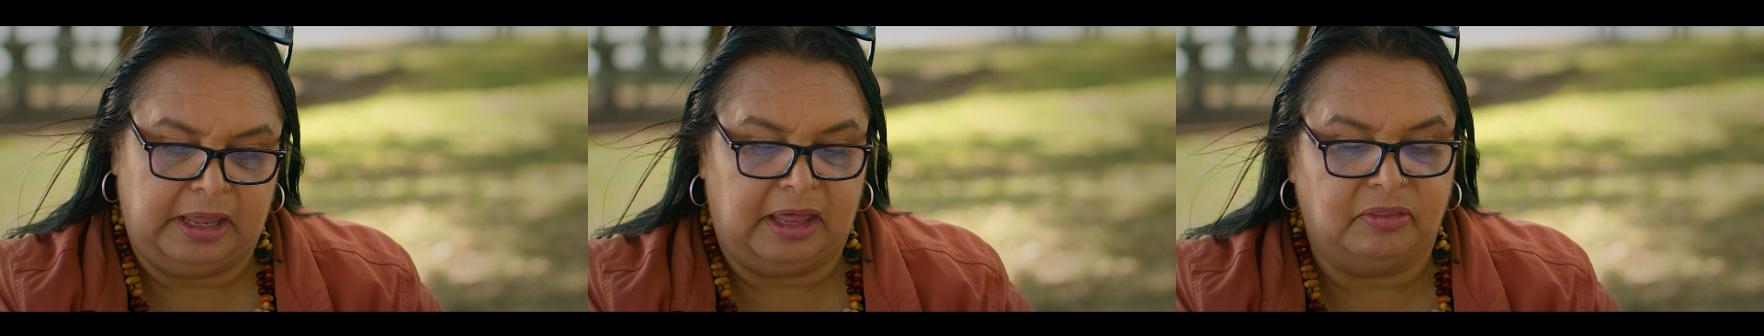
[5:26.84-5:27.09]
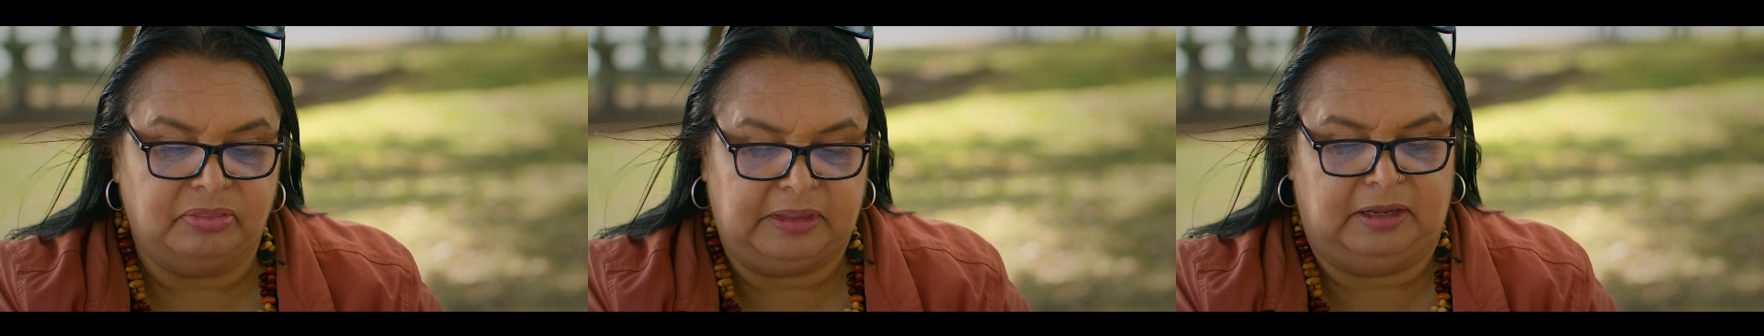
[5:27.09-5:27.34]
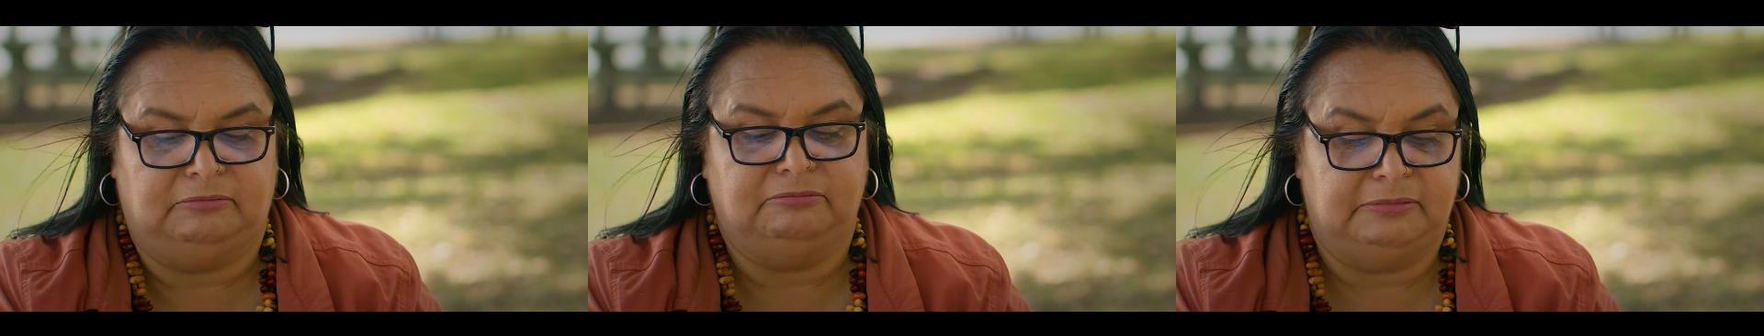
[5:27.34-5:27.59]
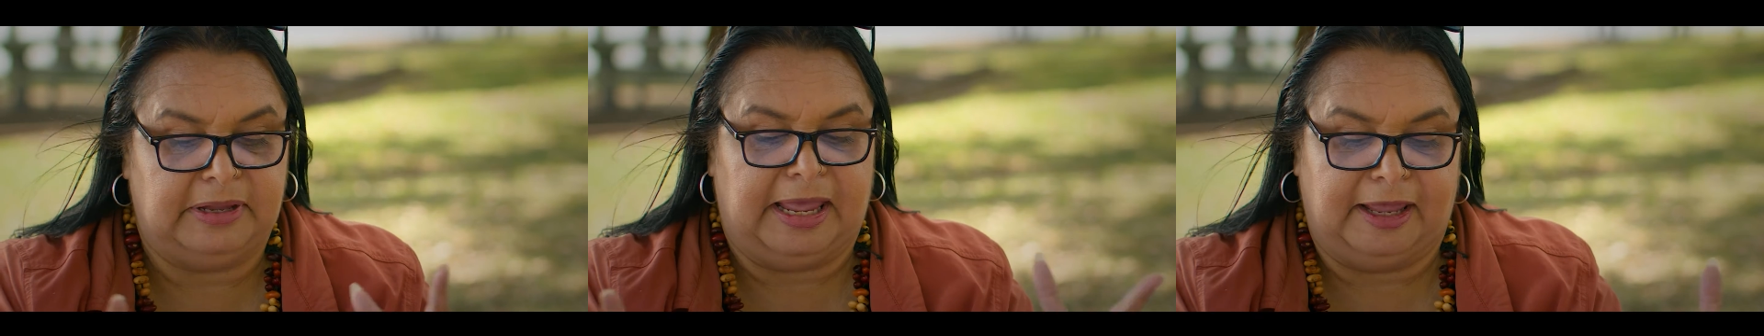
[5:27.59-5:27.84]
and then
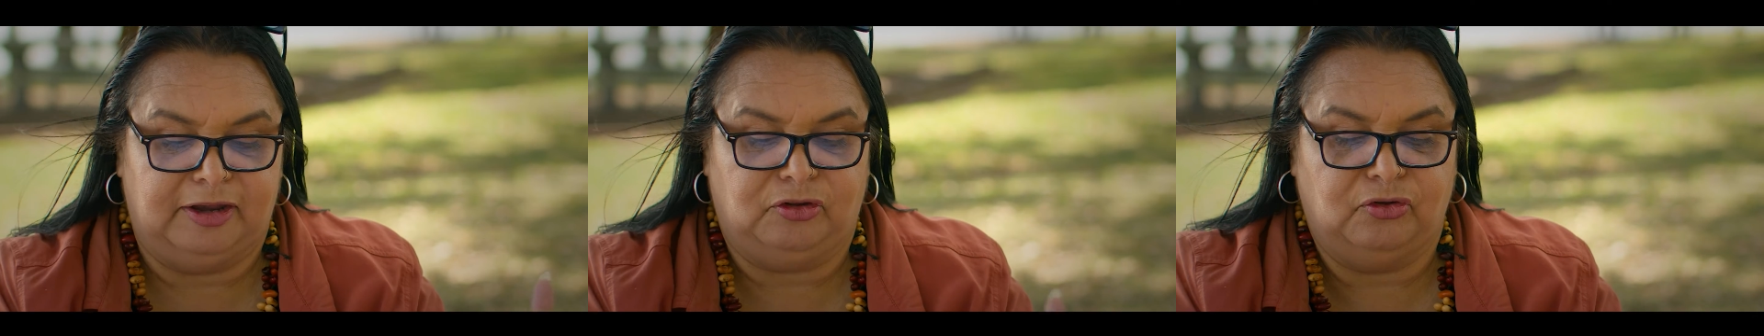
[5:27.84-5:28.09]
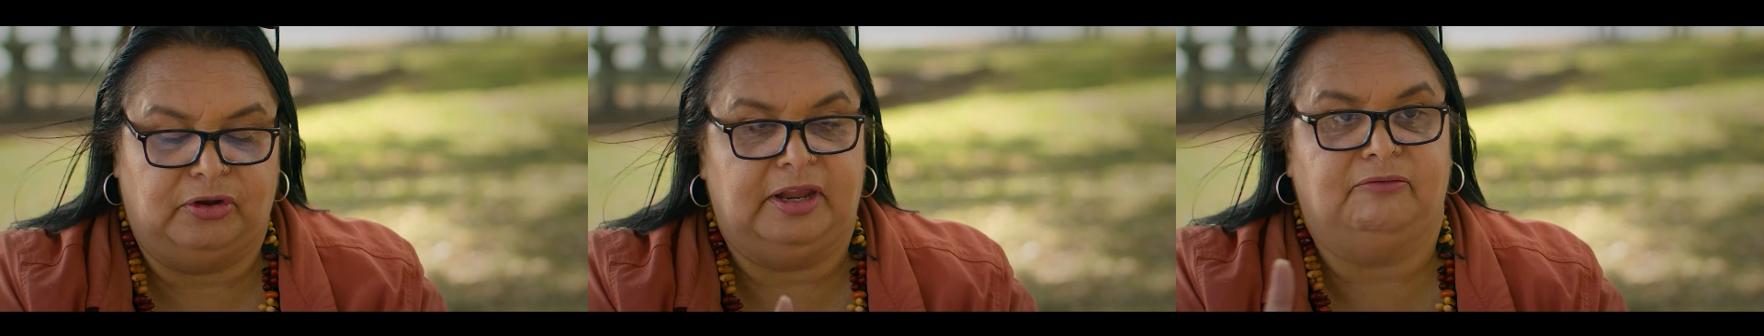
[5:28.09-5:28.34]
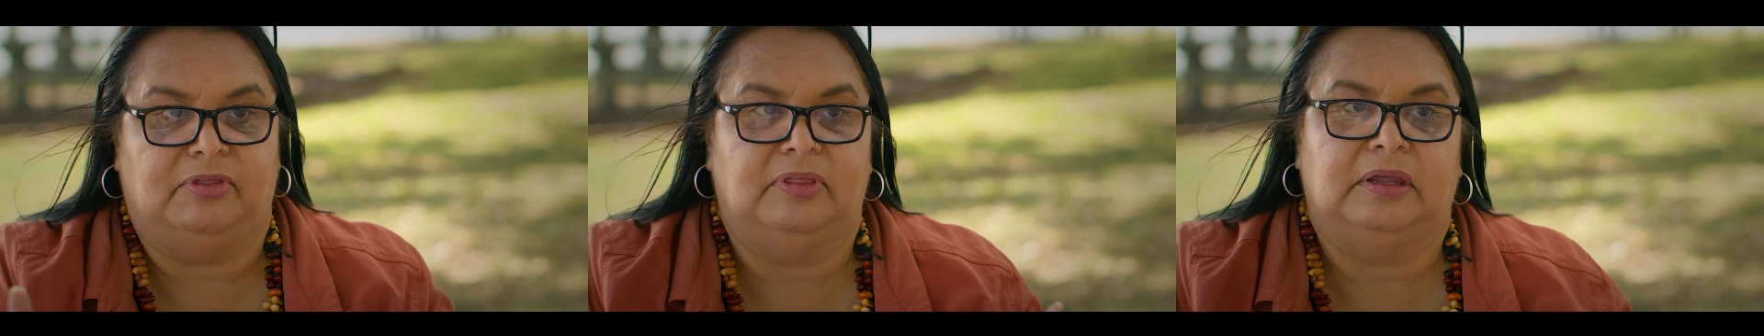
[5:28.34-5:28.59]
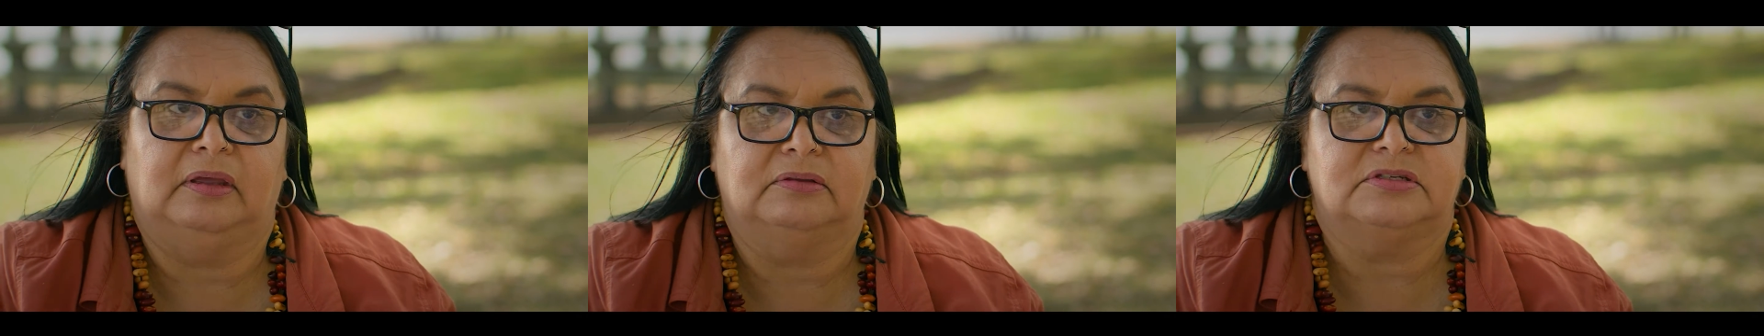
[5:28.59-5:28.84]
adding on
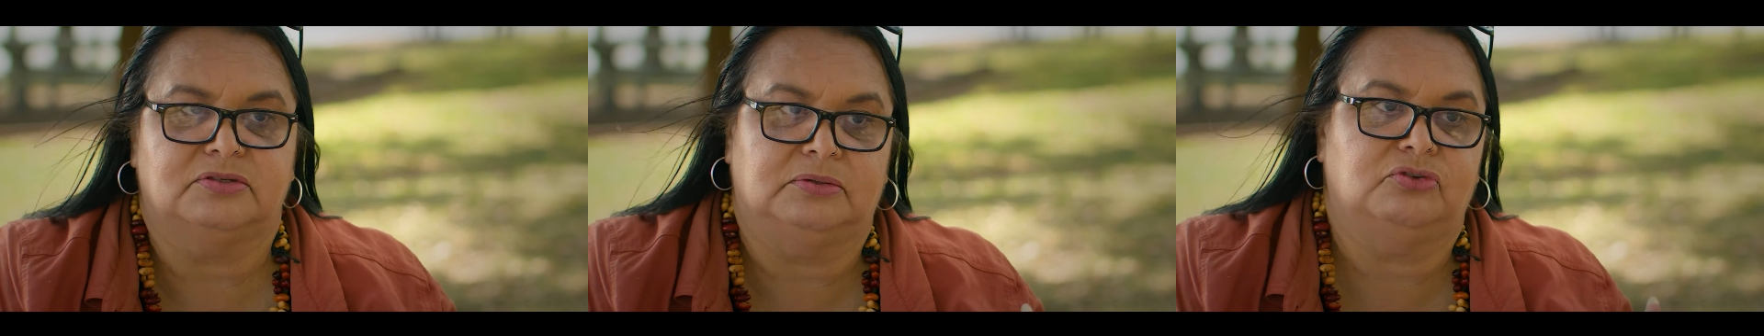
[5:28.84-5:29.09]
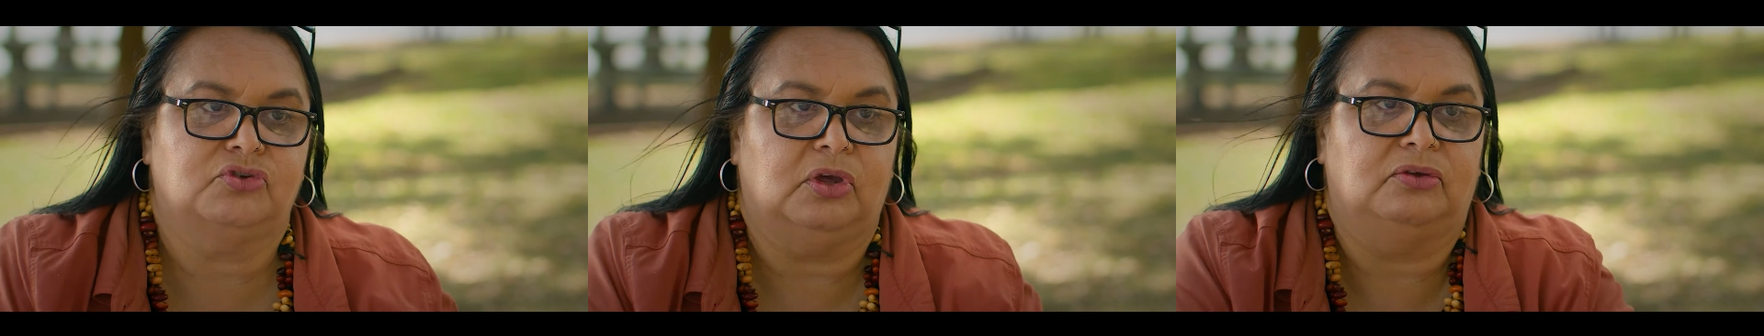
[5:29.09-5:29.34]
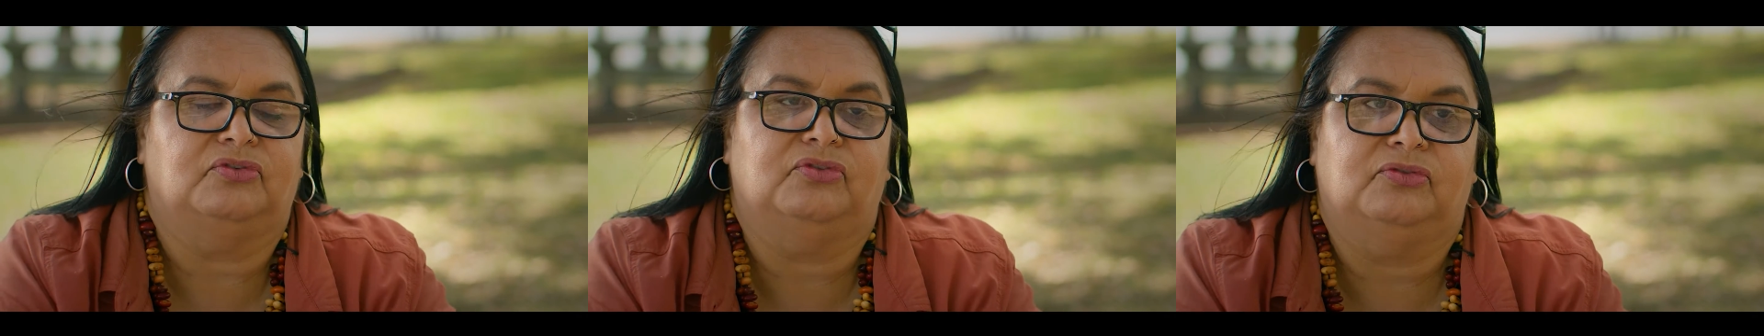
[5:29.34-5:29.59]
everything else, which goes,